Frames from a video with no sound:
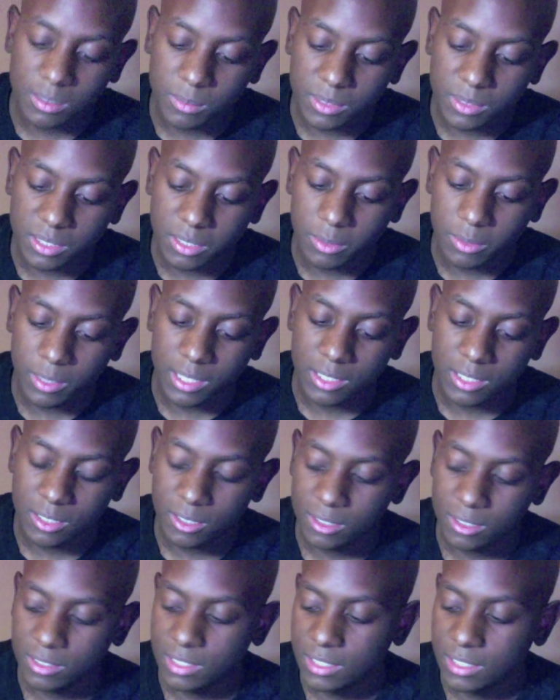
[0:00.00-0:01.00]
It's a great
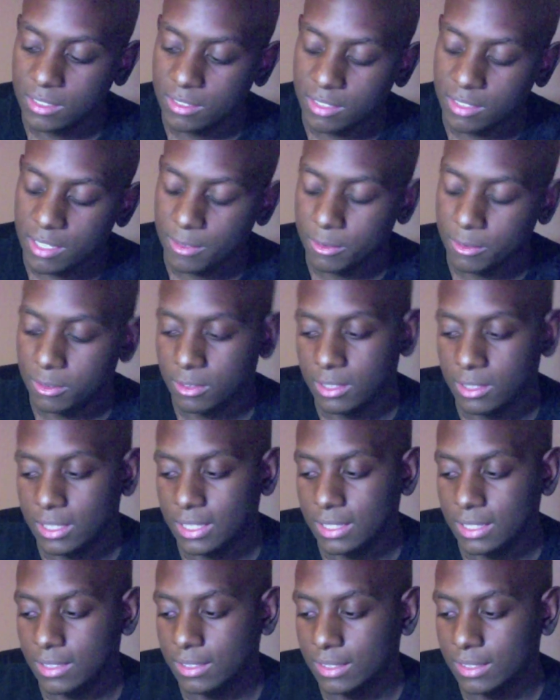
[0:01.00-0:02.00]
show. There's never really
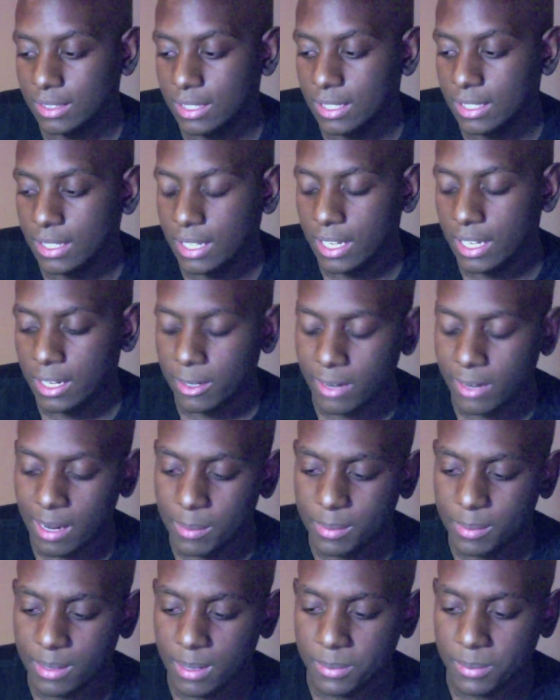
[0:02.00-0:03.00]
a
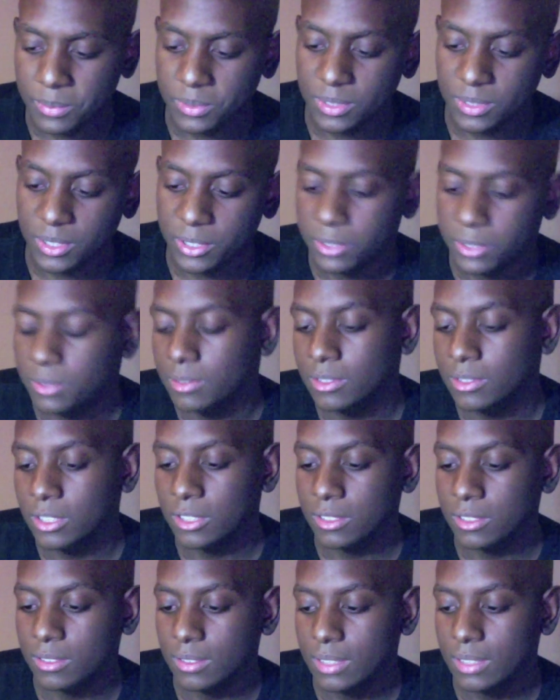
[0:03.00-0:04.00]
crappy episode,
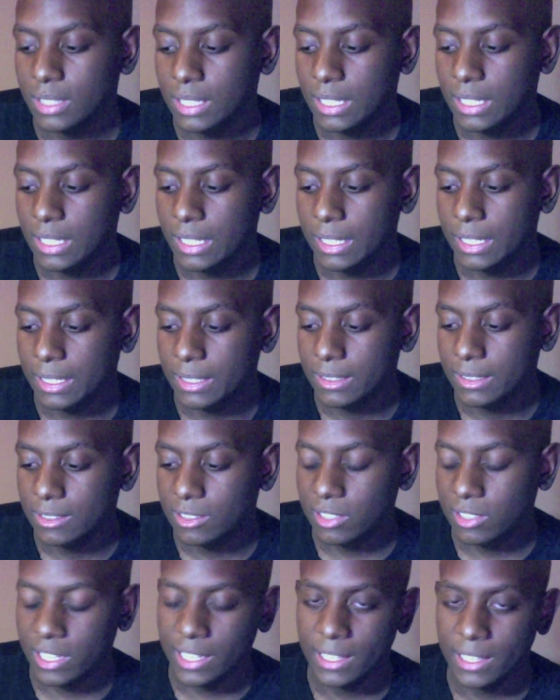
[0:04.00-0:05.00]
just
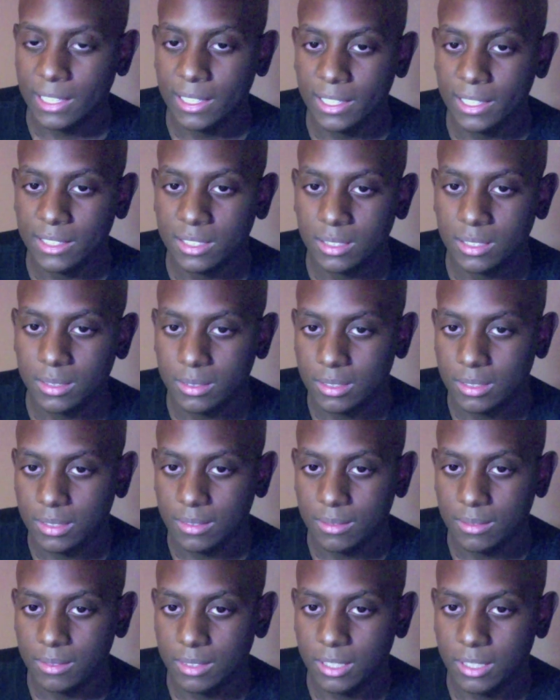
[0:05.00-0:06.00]
slightly less
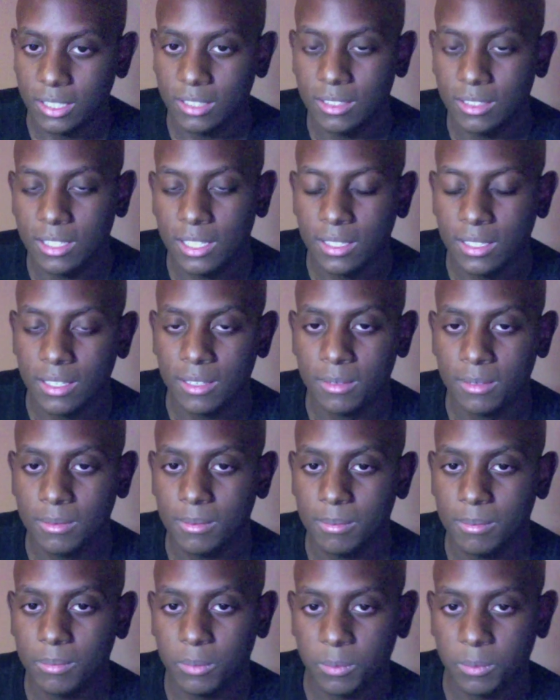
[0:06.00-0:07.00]
good than the
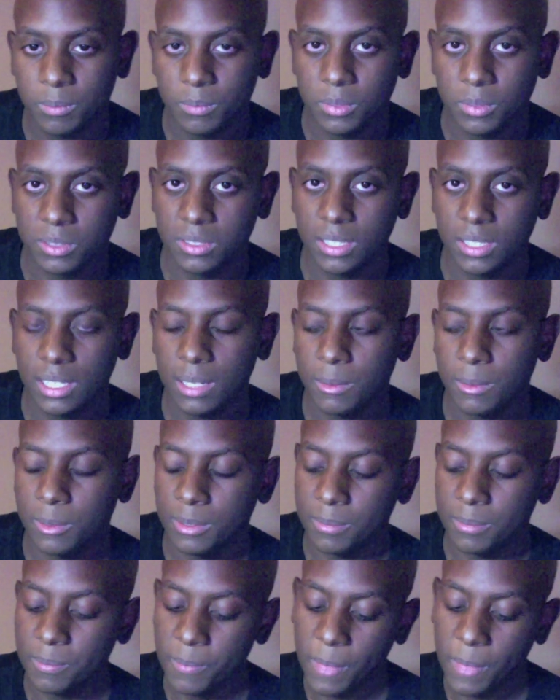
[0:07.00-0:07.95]
preceding one.